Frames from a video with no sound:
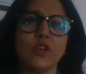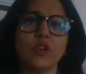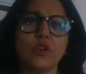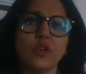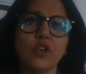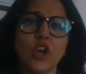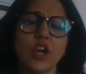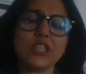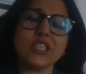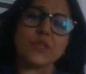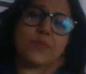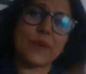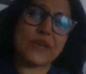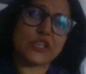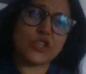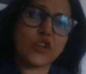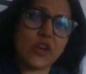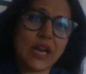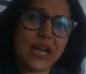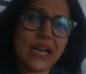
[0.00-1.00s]
not
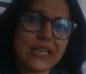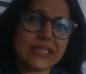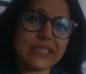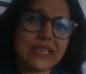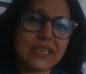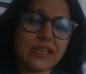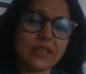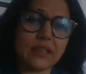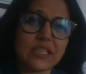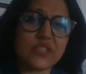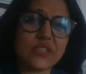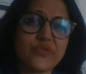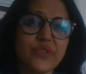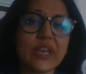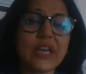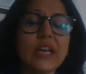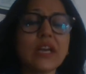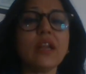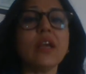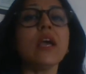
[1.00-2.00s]
specializing in this
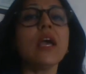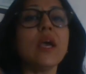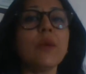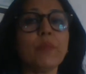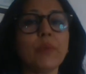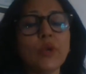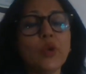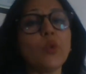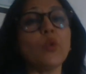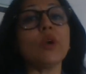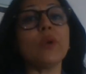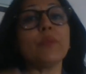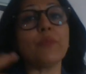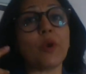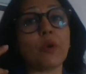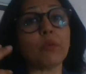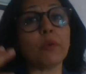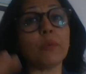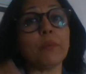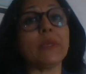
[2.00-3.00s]
field, but who would
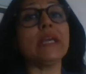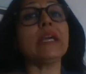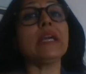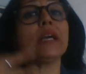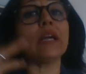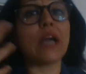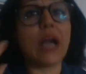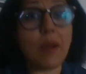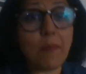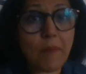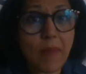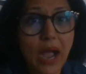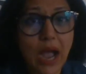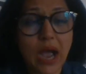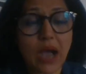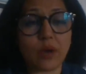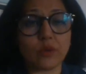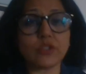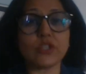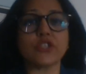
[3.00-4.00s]
probably come
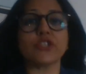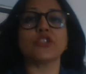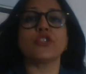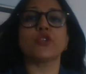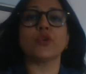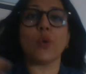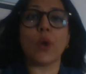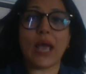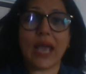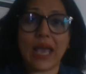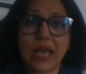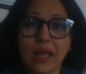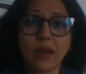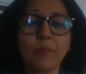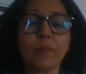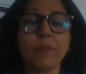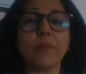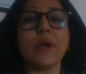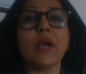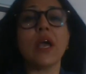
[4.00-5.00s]
out to
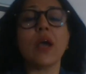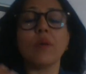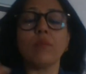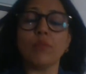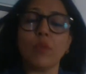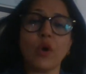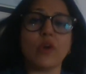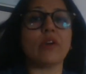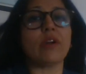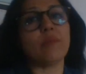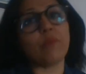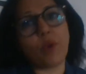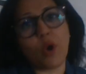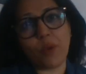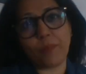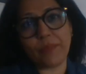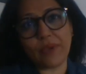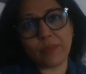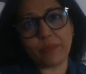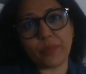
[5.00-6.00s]
help more and more
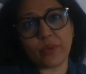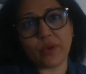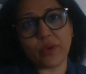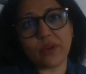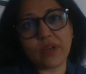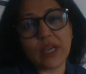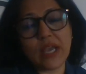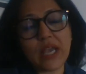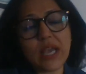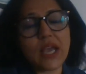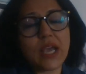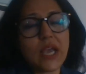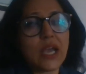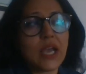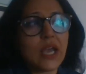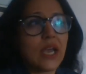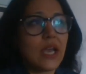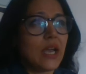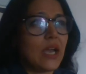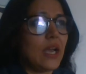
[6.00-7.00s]
people.
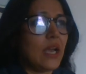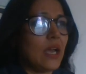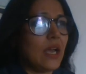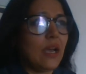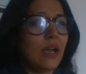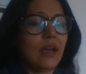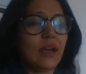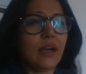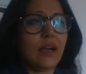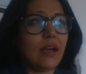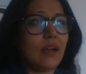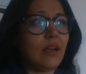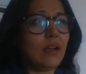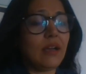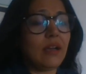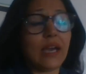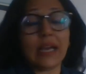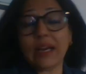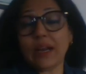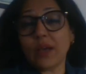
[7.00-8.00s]
Uh,
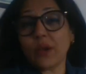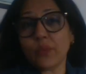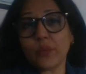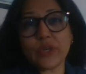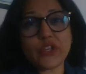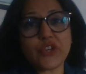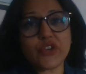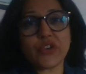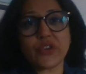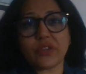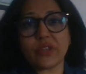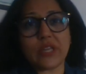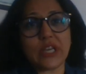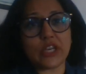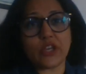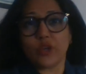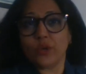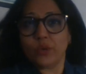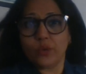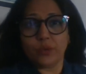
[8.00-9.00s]
and I wish they
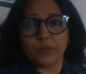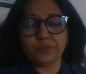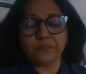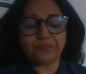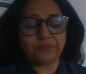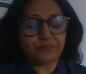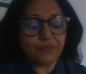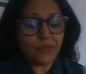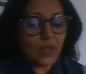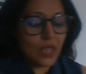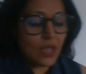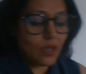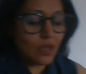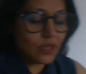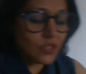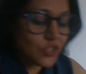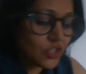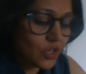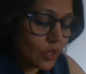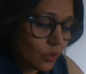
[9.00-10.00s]
do.
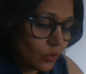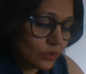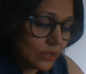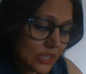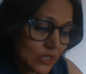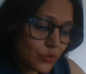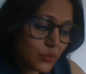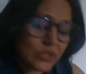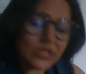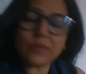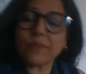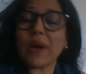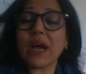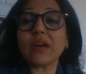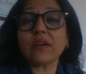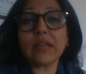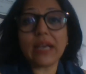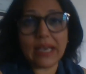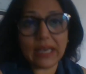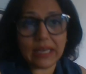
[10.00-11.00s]
So, this was
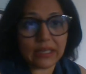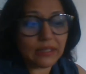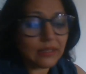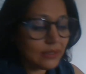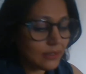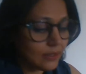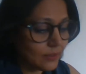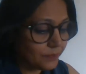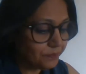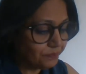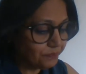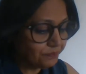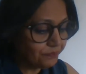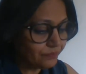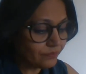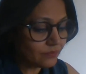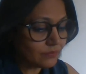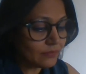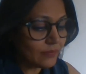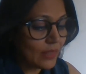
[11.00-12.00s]
about health,
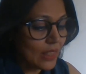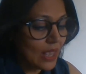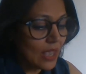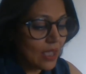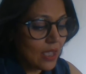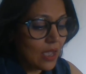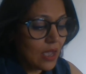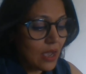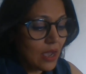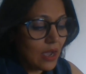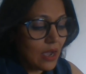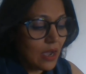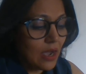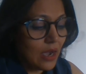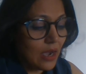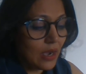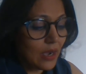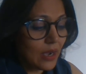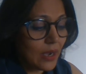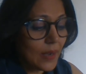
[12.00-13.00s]

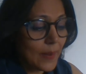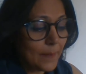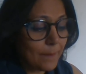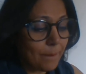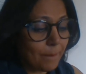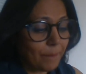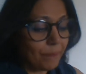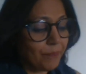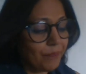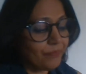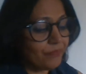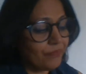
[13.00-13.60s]
um,